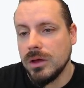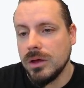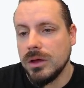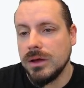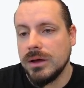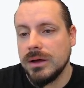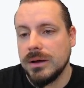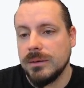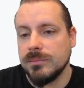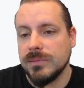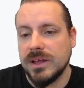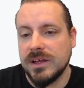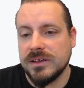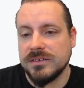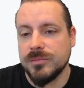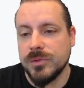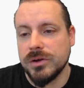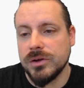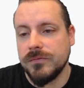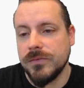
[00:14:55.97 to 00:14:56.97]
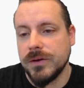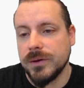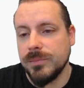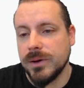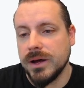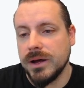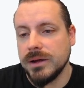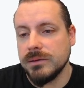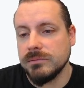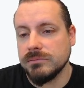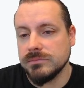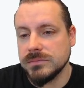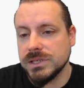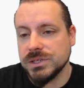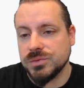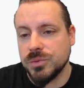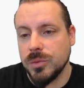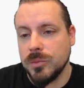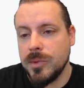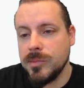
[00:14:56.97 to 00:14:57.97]
Last modified by,
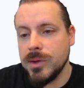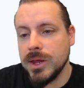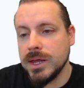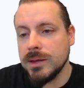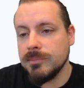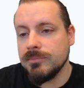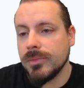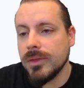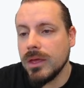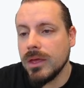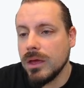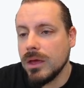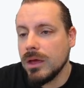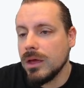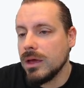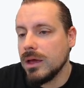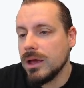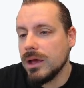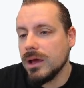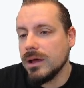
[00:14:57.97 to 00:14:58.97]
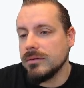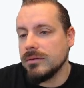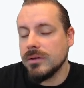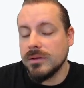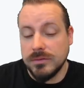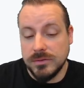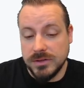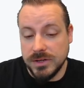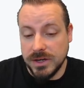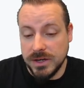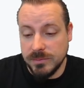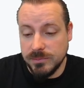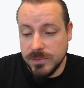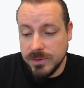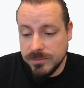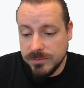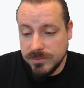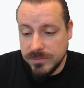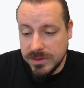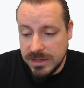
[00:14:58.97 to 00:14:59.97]
this would be me, and time.
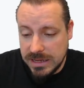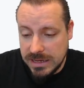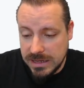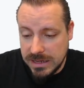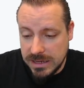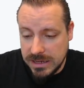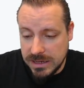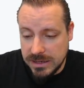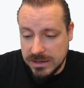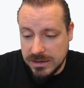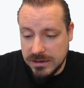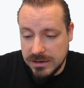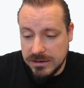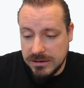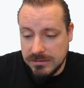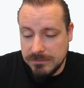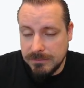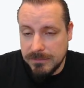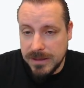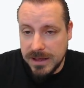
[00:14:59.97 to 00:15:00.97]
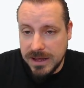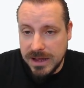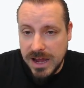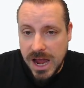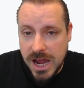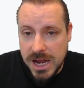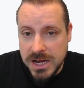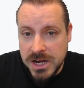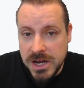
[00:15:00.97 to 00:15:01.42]
And I